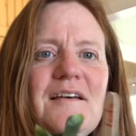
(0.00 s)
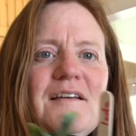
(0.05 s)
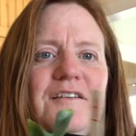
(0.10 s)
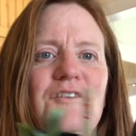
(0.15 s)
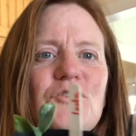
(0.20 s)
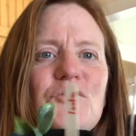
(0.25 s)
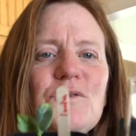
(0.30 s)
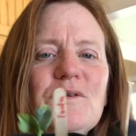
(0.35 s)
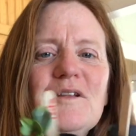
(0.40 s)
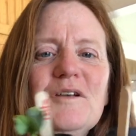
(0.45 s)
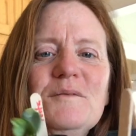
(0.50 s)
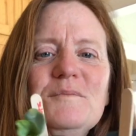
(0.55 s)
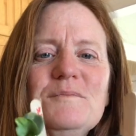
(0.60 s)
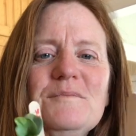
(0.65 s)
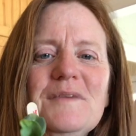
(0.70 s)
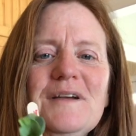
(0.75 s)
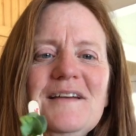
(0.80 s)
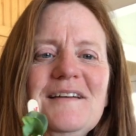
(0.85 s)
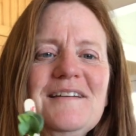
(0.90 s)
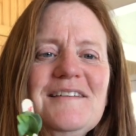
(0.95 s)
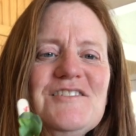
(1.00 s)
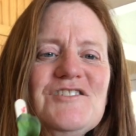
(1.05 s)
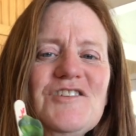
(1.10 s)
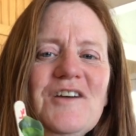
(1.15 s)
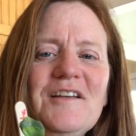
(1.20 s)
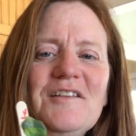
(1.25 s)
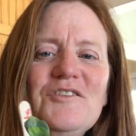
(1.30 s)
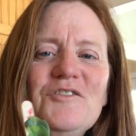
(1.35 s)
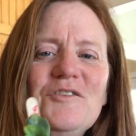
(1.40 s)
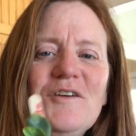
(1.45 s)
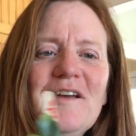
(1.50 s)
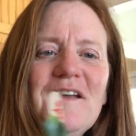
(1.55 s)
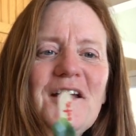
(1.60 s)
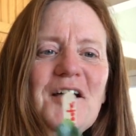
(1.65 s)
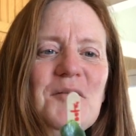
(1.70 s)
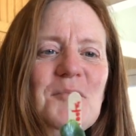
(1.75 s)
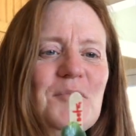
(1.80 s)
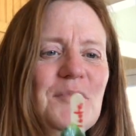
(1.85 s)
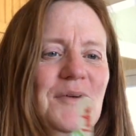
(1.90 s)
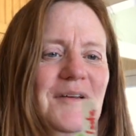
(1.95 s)
2 of them shot straight
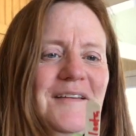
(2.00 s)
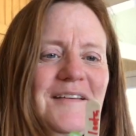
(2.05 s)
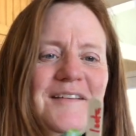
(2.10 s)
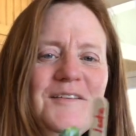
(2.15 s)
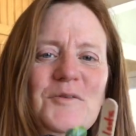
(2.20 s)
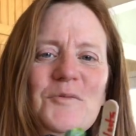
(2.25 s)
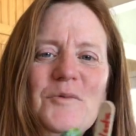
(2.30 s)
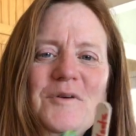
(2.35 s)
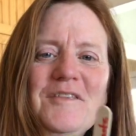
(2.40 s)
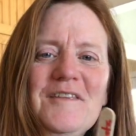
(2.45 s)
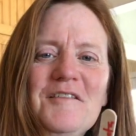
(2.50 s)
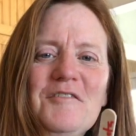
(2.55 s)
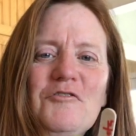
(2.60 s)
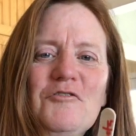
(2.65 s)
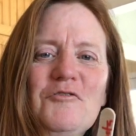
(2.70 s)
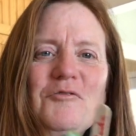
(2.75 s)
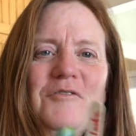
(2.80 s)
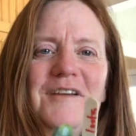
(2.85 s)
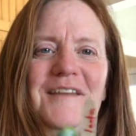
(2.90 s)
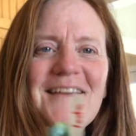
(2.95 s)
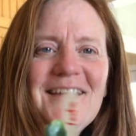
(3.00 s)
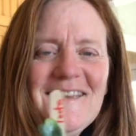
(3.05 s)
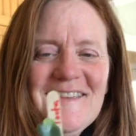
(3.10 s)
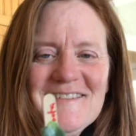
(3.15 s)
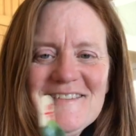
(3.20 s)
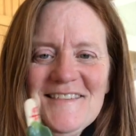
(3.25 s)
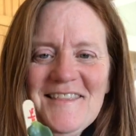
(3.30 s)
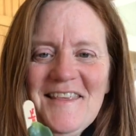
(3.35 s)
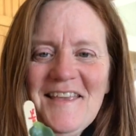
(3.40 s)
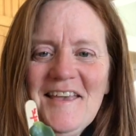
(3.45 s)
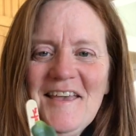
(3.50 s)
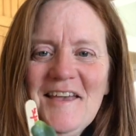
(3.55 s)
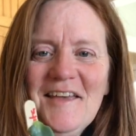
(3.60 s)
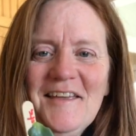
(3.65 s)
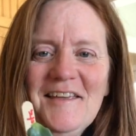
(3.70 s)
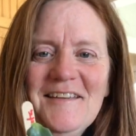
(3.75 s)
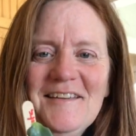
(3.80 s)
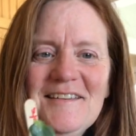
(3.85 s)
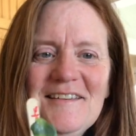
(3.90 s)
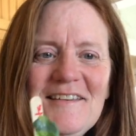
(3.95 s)
up. Within 3 days they
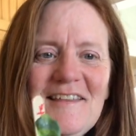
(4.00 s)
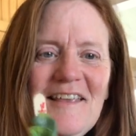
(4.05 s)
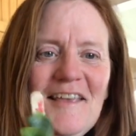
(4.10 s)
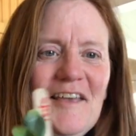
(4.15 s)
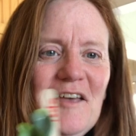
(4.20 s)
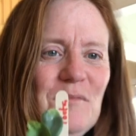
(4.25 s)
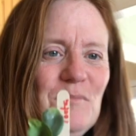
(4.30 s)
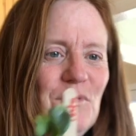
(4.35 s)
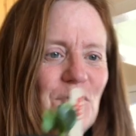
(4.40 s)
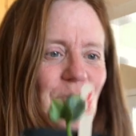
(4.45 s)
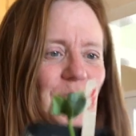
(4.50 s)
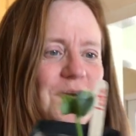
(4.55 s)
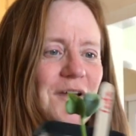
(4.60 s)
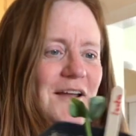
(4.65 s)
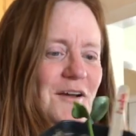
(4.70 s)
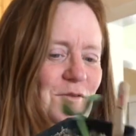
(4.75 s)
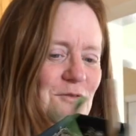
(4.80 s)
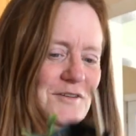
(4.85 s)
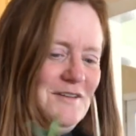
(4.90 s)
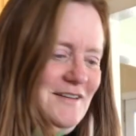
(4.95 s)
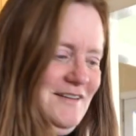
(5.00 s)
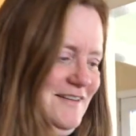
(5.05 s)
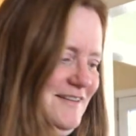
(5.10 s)
had broken out.